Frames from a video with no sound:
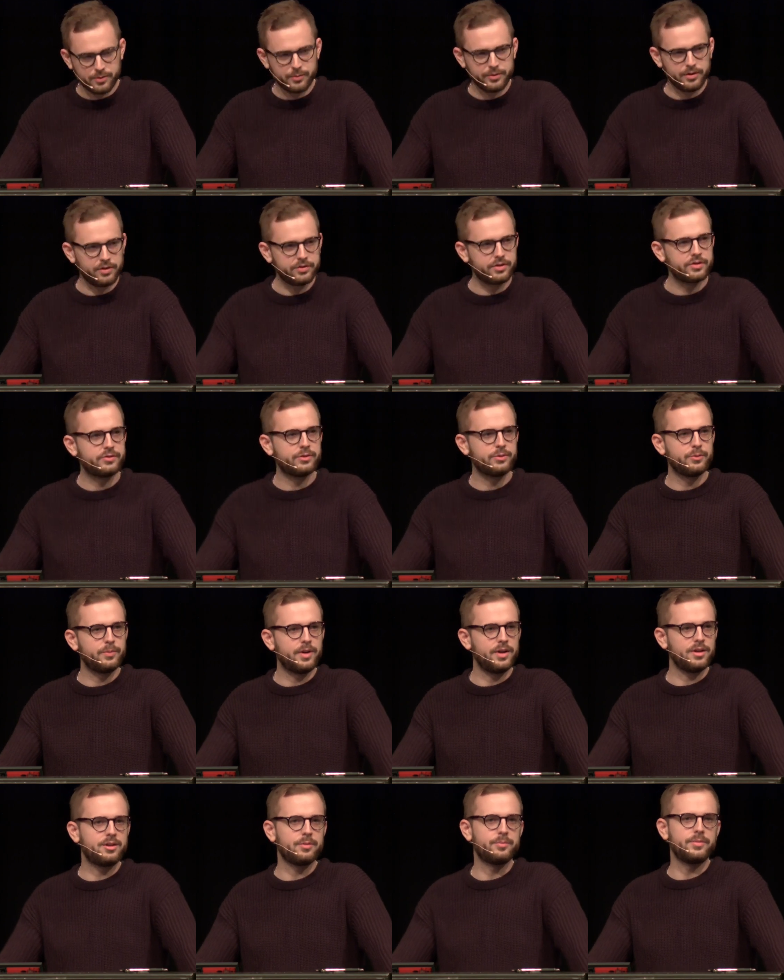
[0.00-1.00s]
we also soon
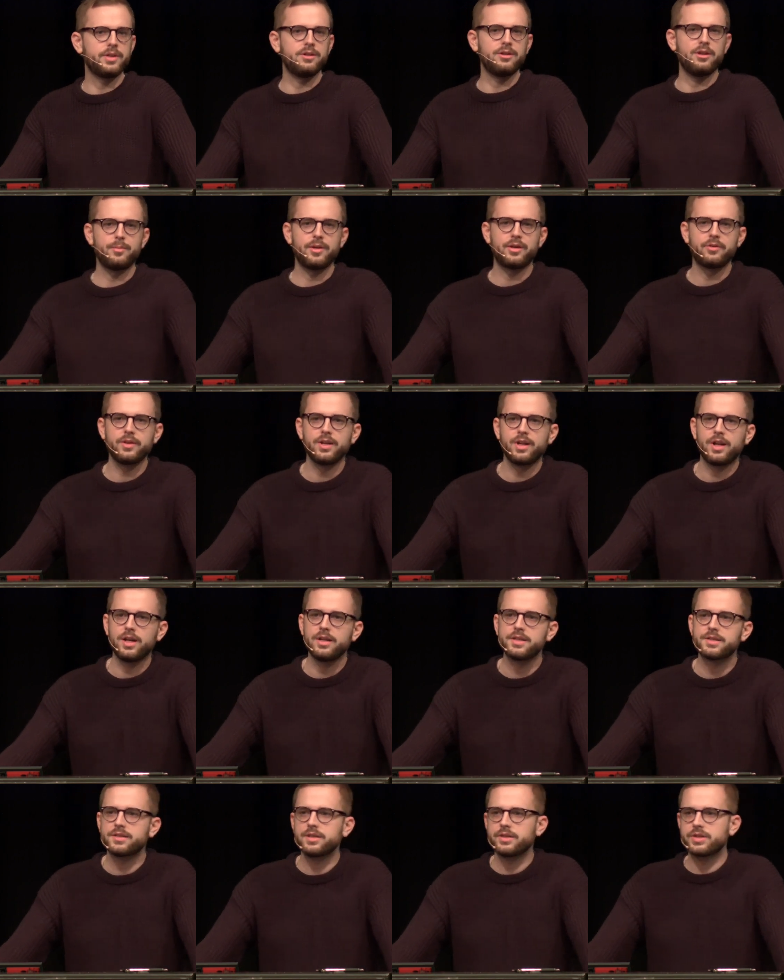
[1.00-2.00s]
welcomed the global
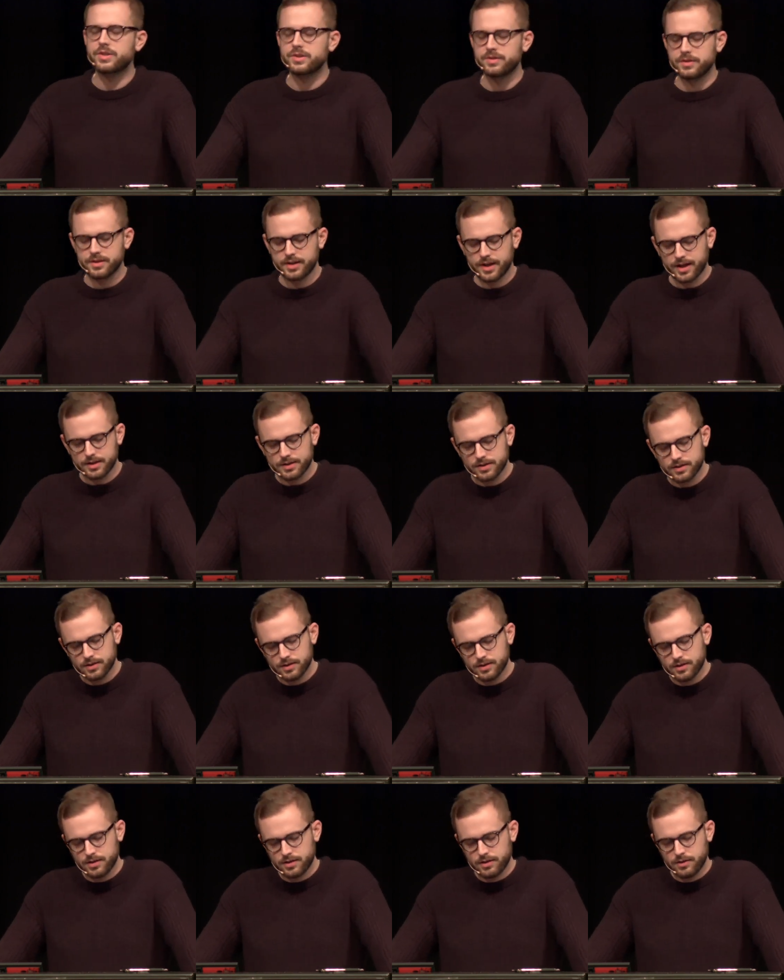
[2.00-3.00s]
realization that
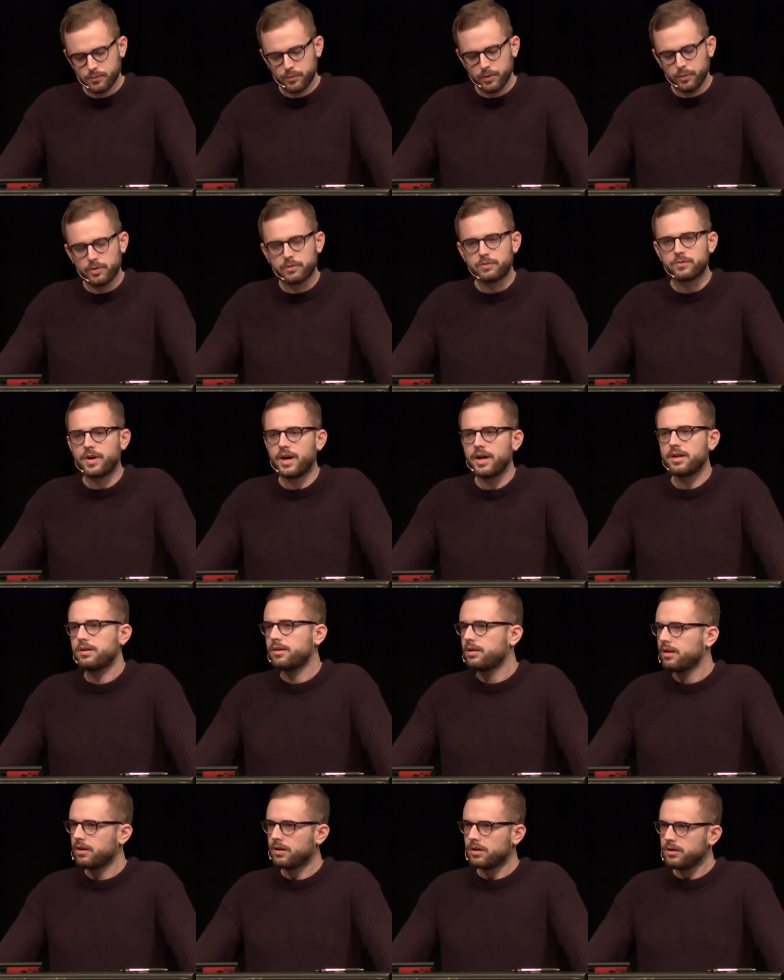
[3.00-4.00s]
we were right
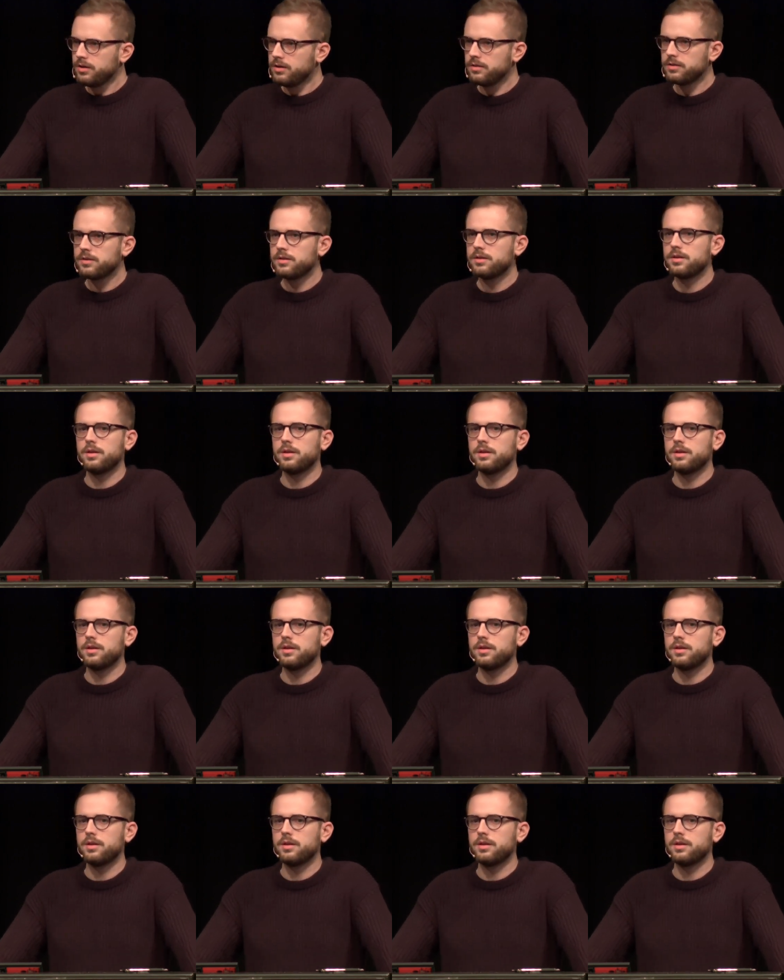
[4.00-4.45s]
all along,